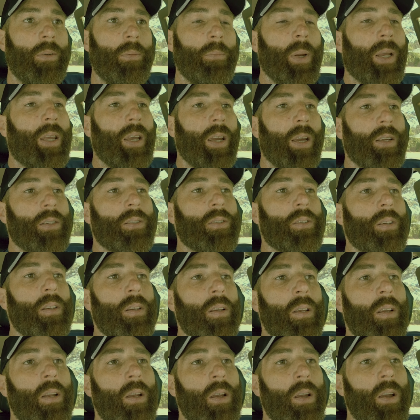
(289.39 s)
Because
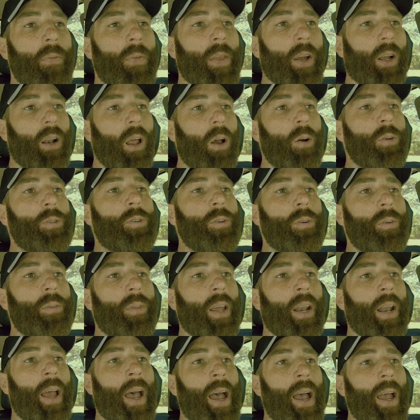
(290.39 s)
the closer
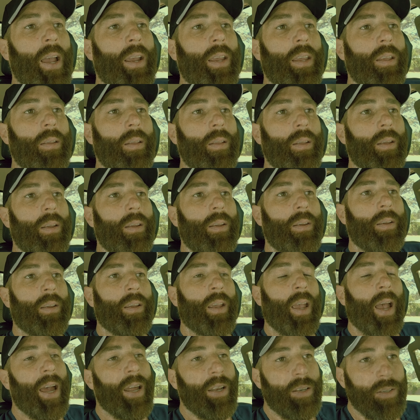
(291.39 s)
that I
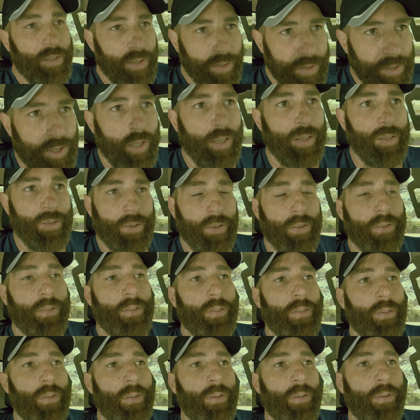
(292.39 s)
got to
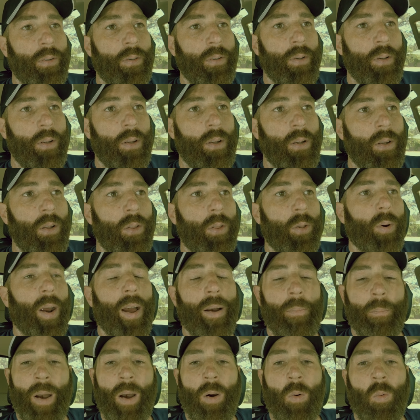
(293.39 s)
Jesus
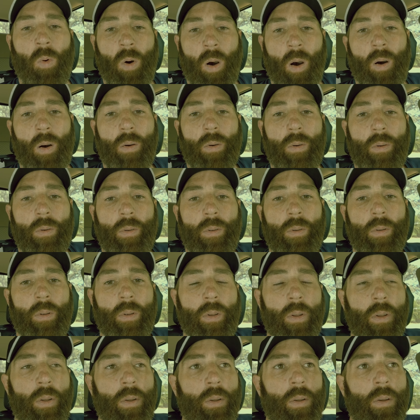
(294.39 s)
throughout my walk,
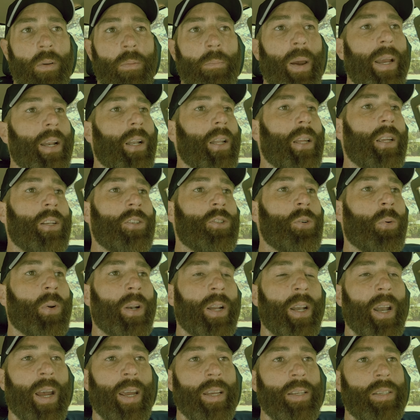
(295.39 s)
mainly in
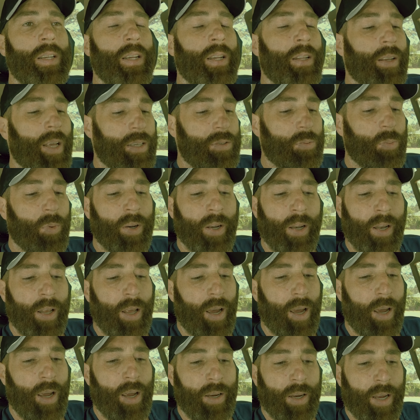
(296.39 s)
2019, that's when
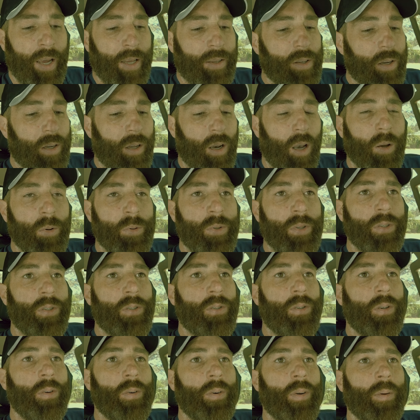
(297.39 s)
I got the
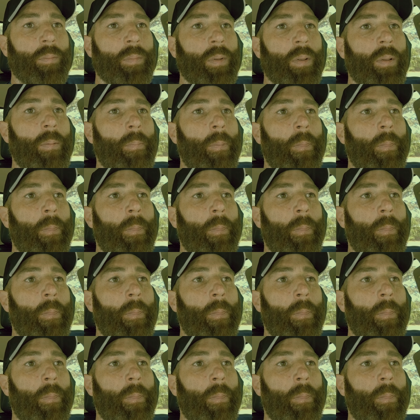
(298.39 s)
closest to Him.